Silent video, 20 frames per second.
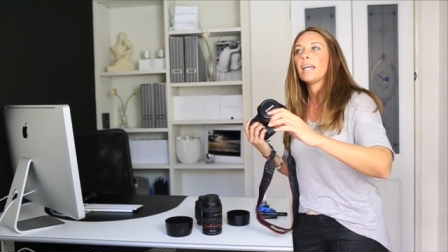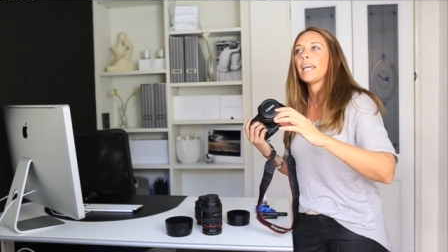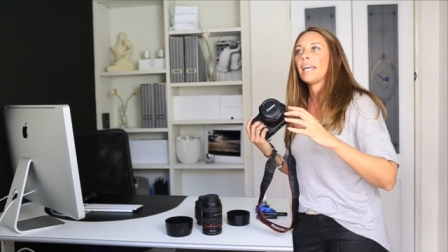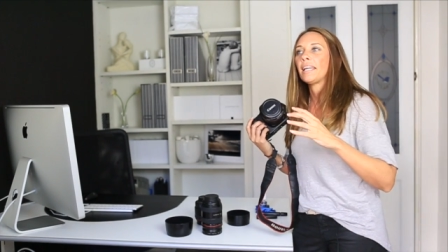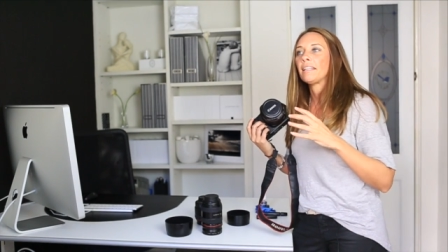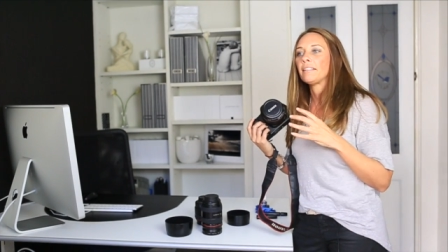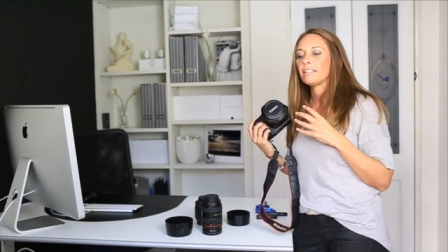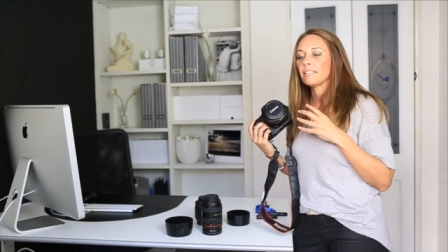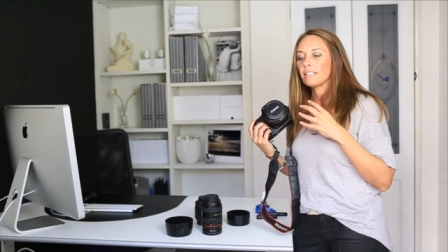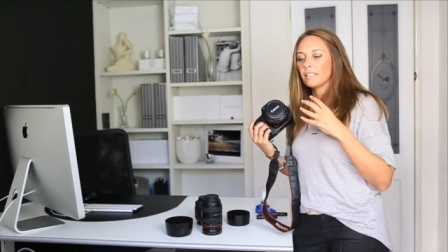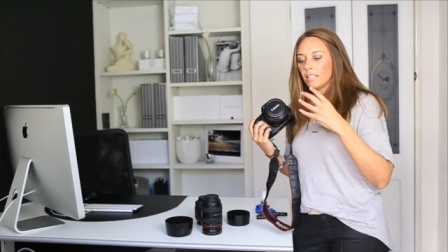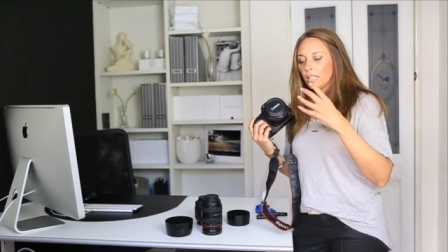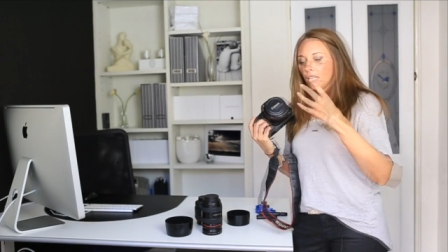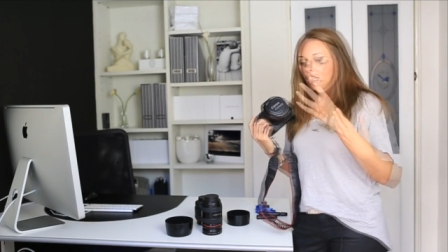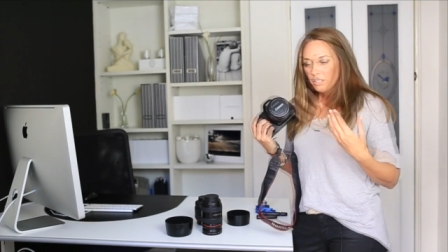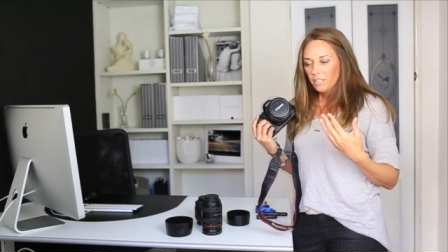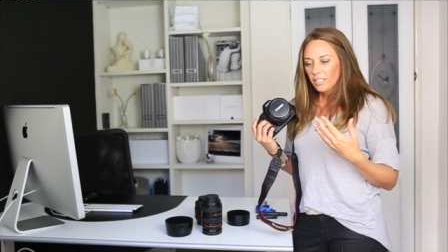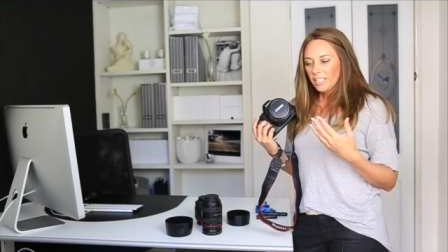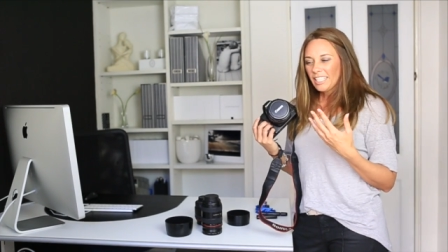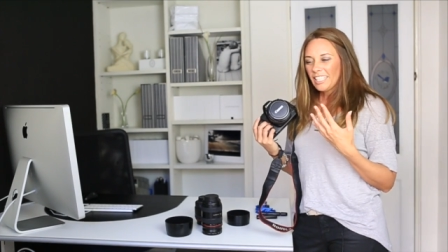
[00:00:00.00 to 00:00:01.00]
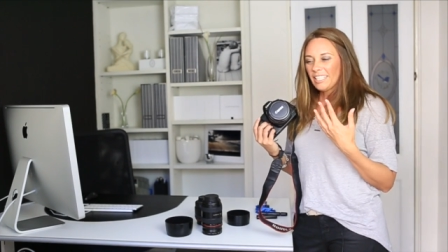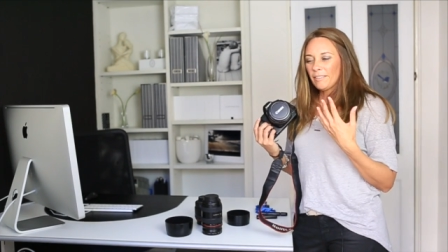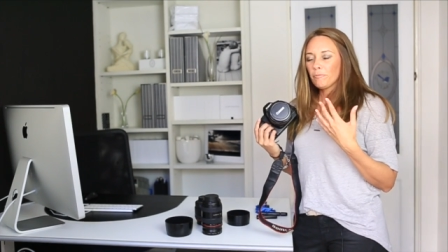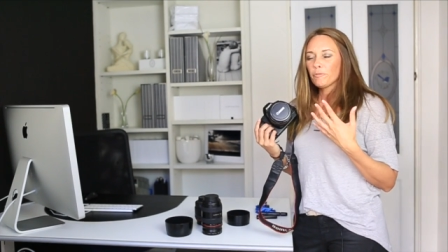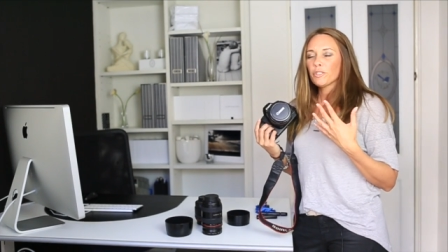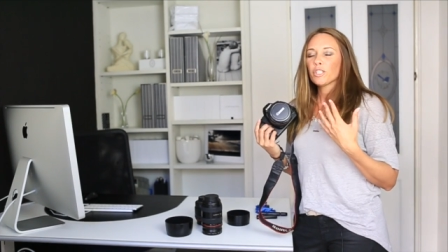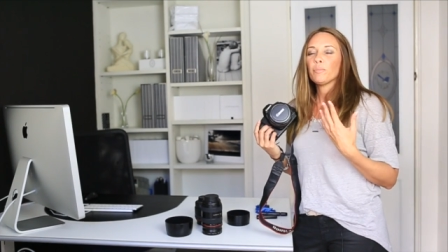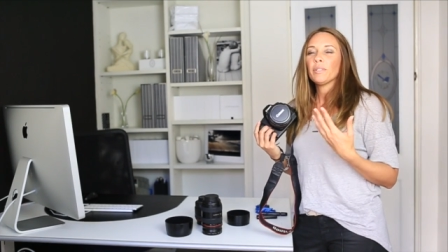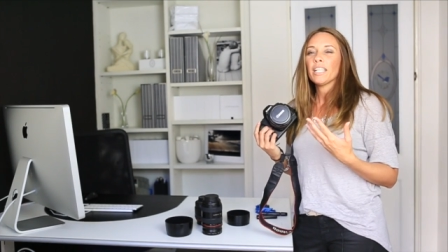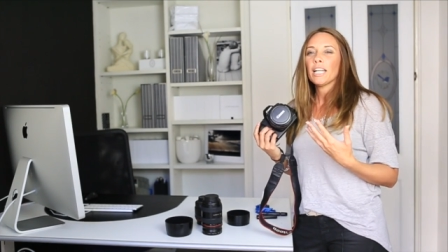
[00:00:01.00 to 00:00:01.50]
and
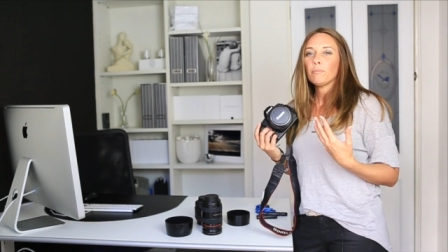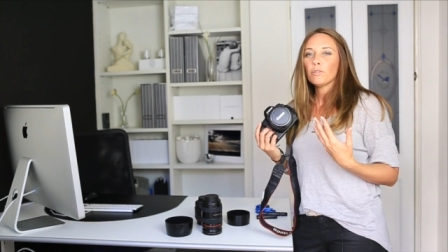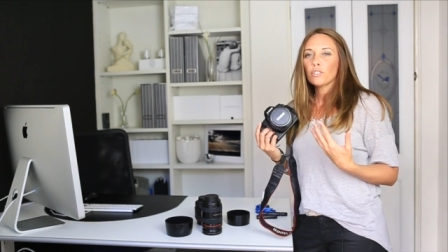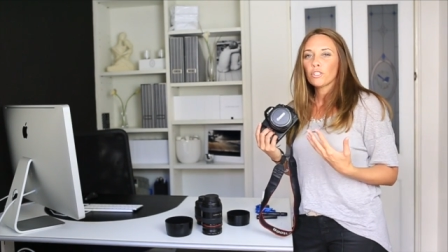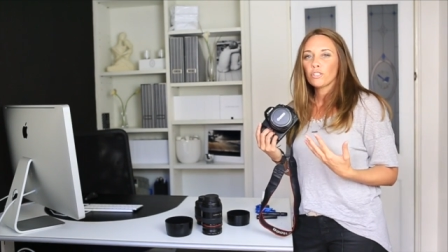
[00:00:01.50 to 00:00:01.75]
to be able